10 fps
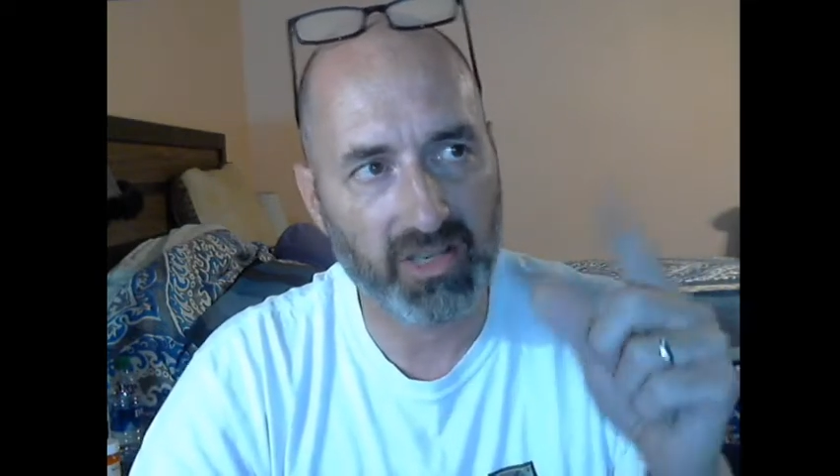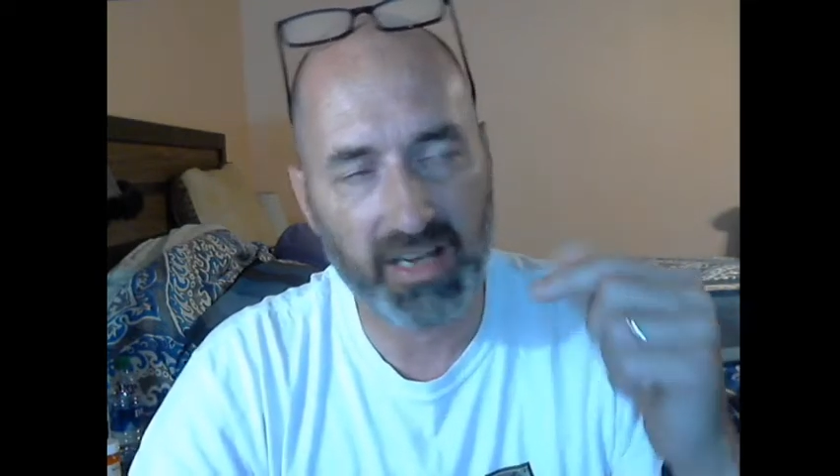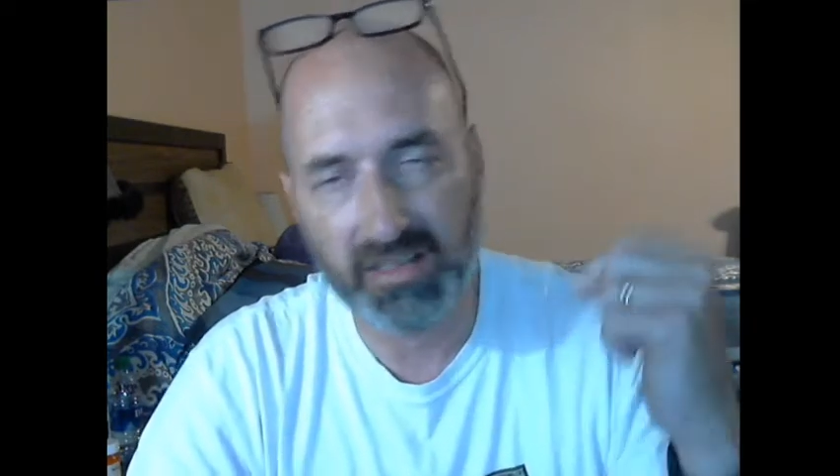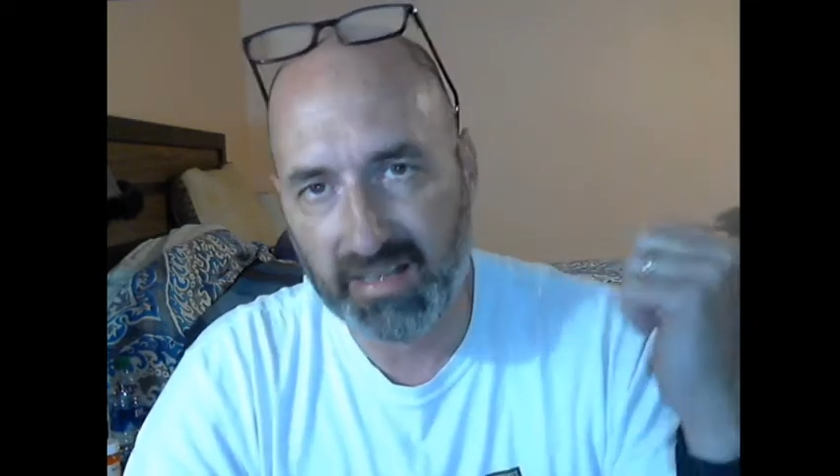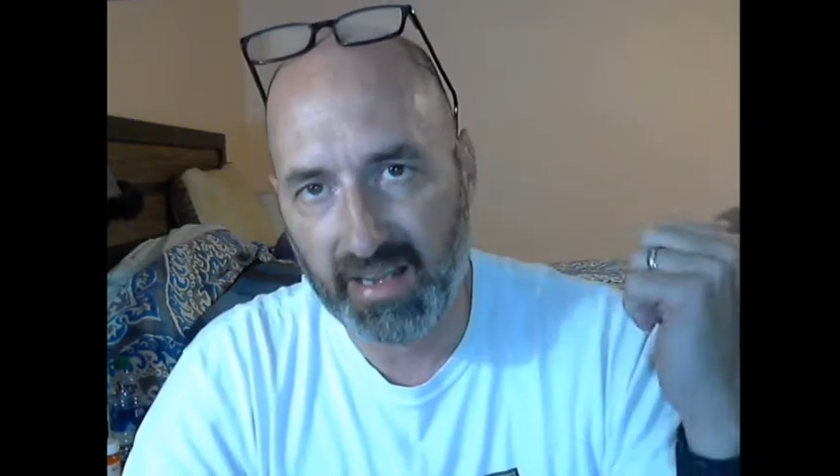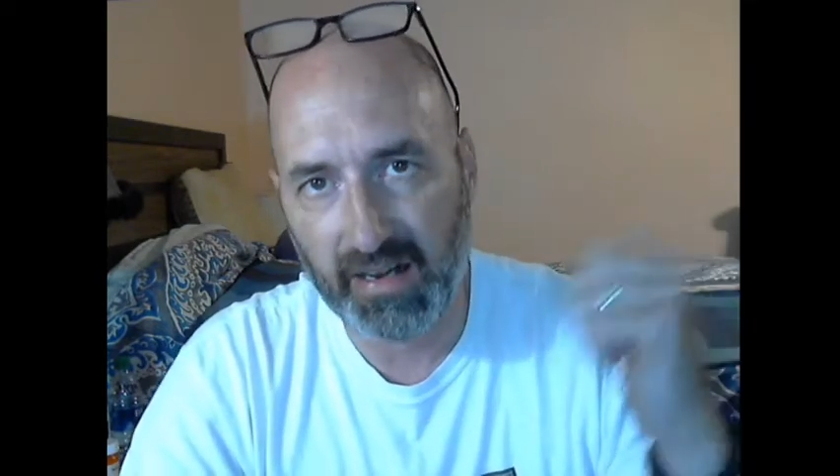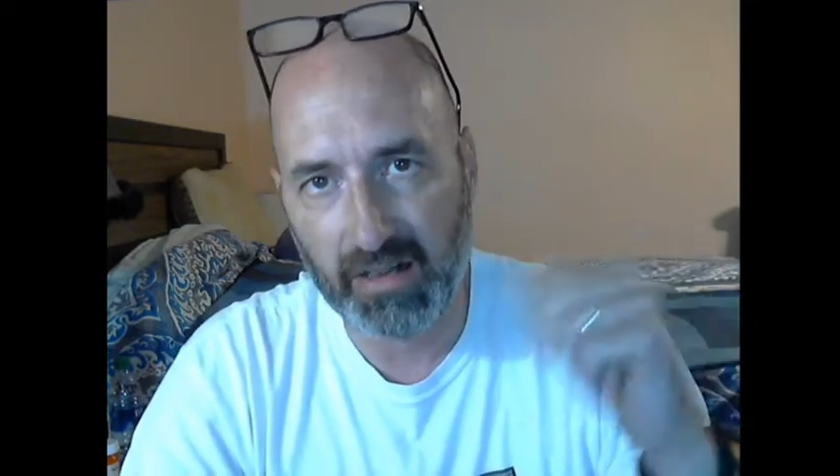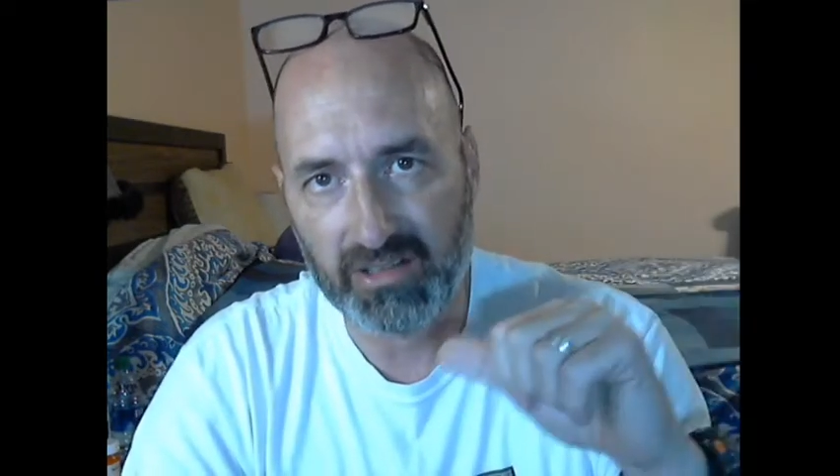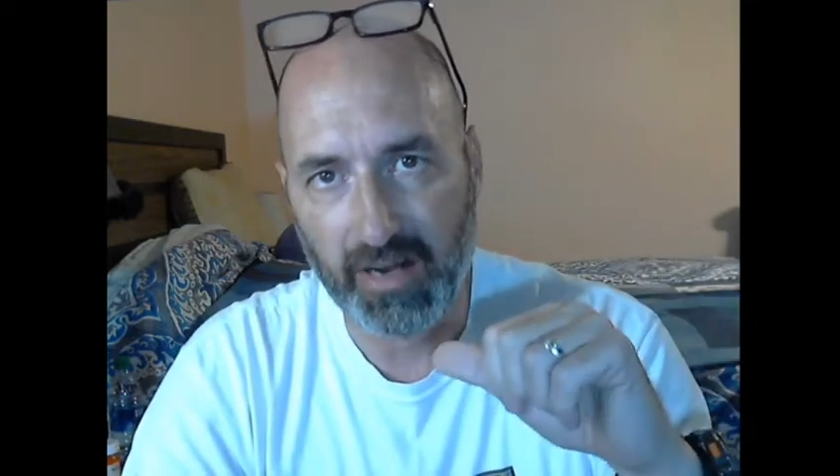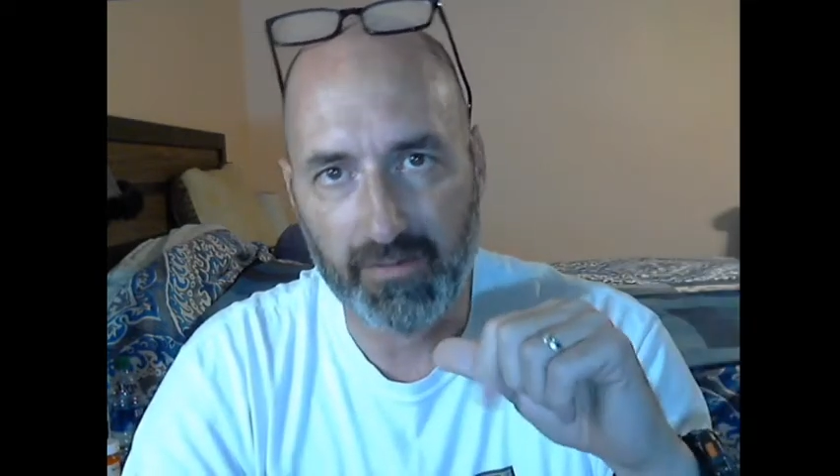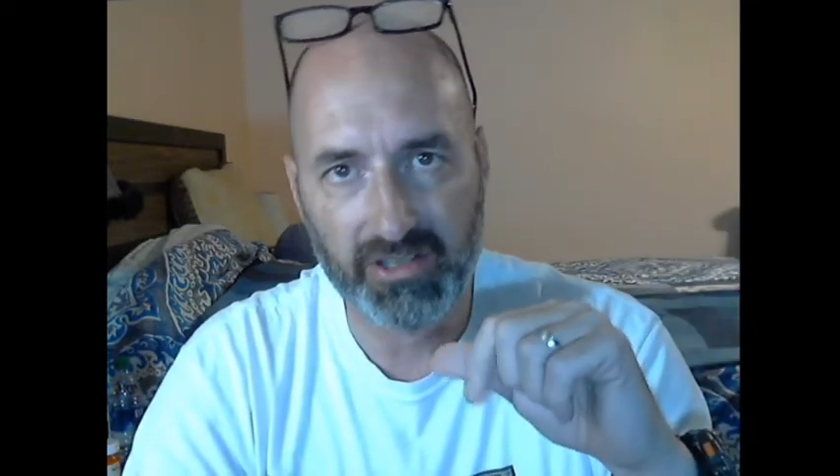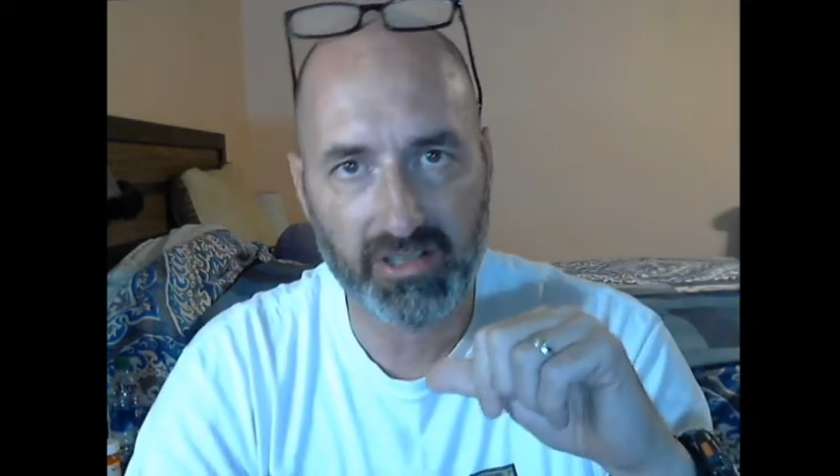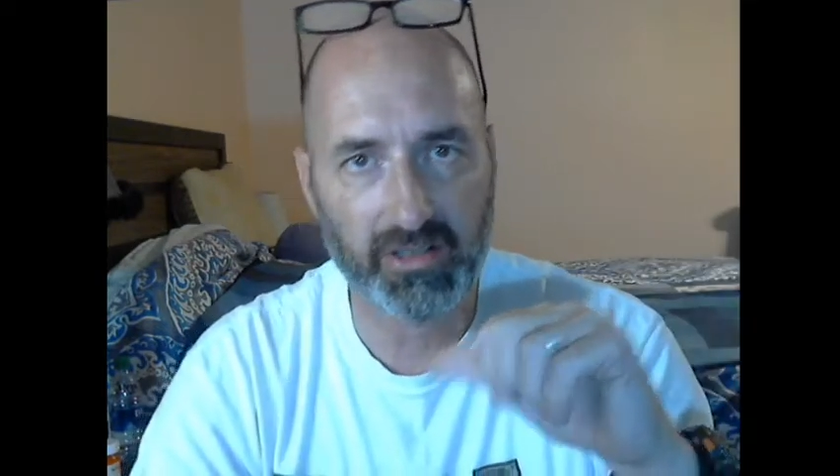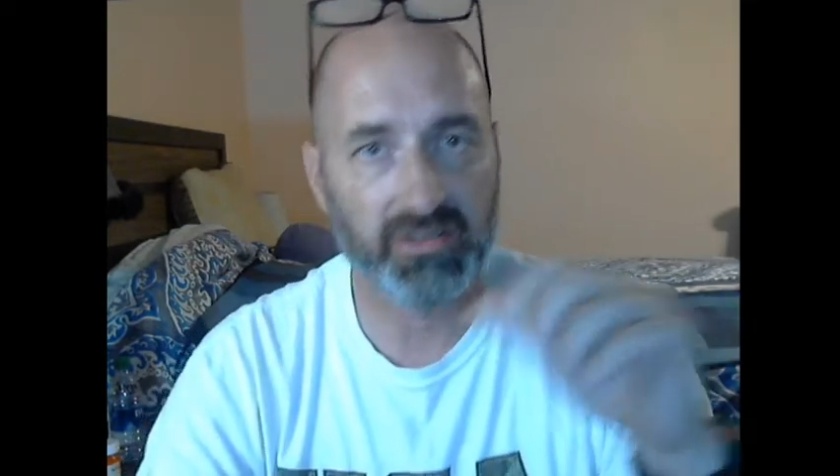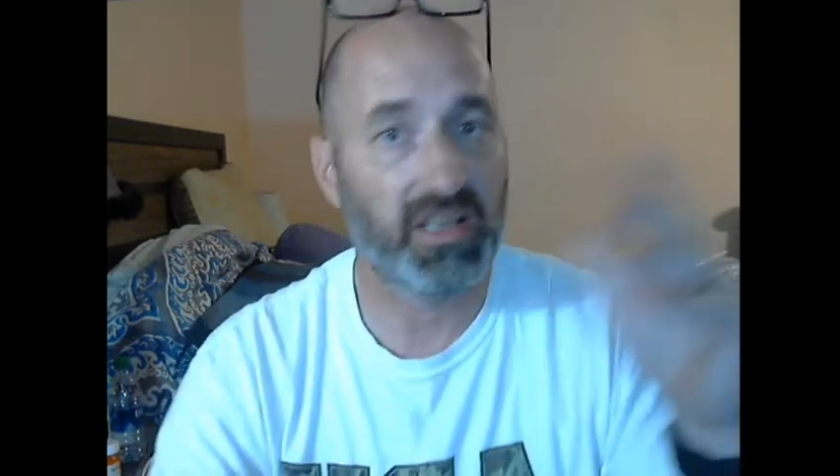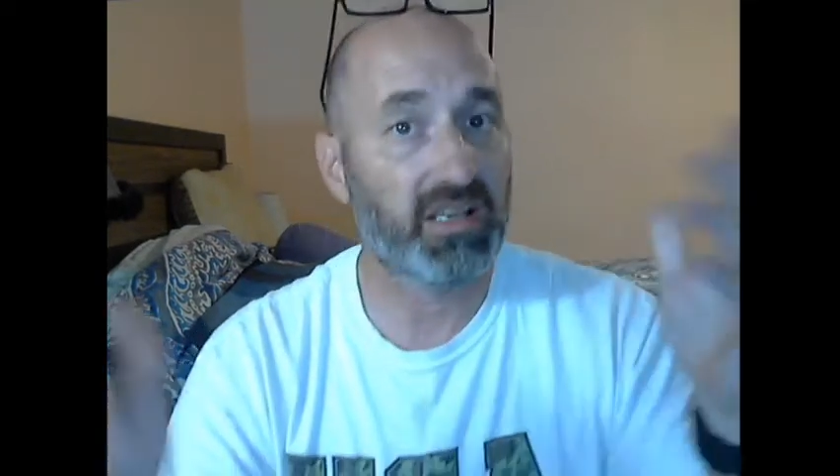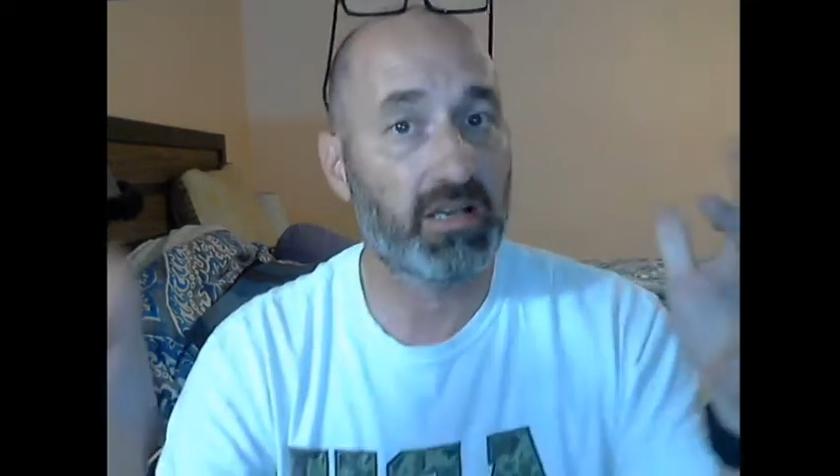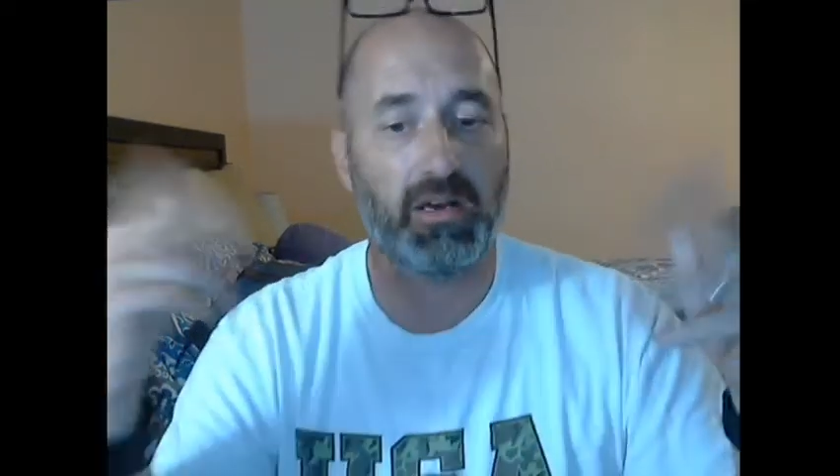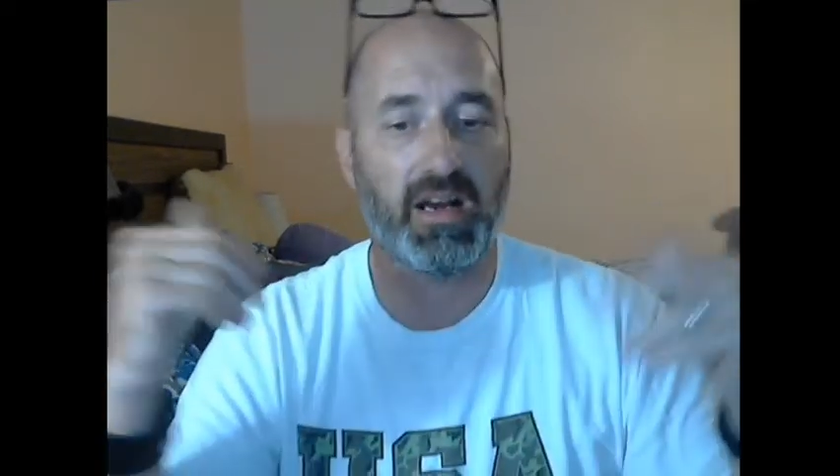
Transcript: Chinatown out in San Francisco saying, come on